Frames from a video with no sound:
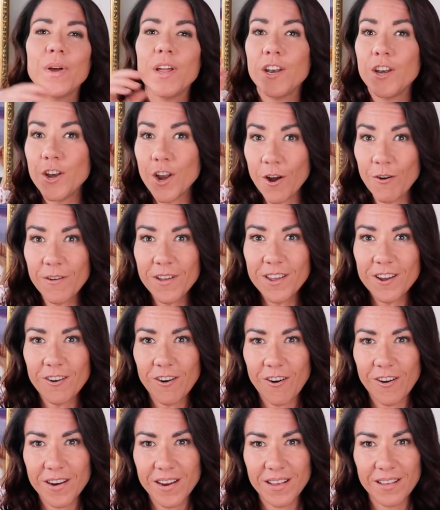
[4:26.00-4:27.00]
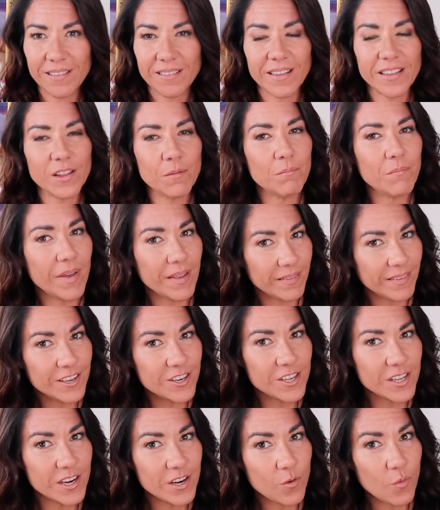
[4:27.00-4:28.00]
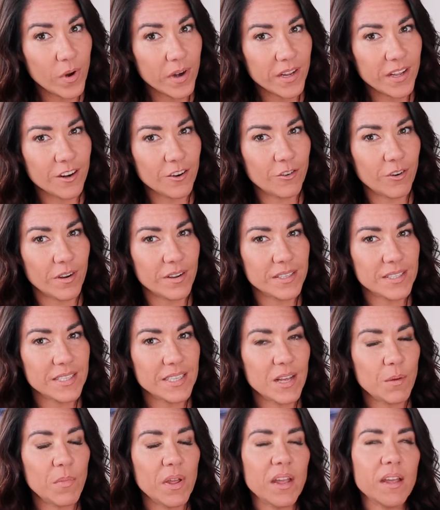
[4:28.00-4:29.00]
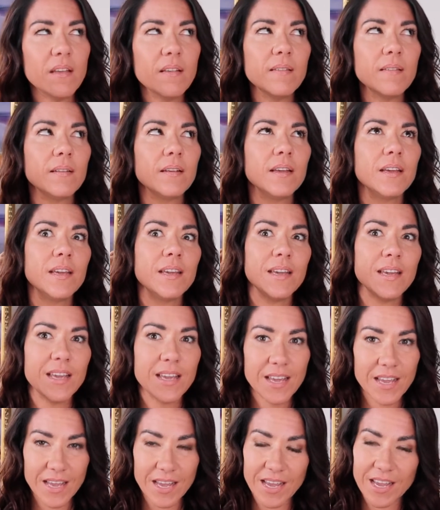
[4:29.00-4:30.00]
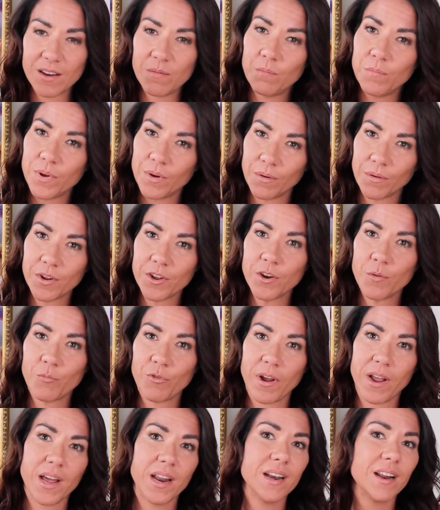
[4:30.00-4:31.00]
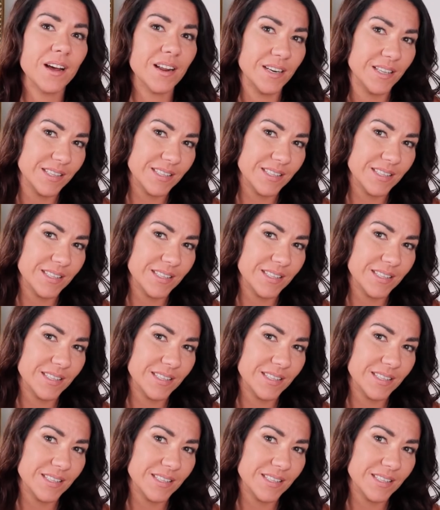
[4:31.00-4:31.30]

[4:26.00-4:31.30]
But knowing your audience and the message that you want to get across to them is key in building your brand on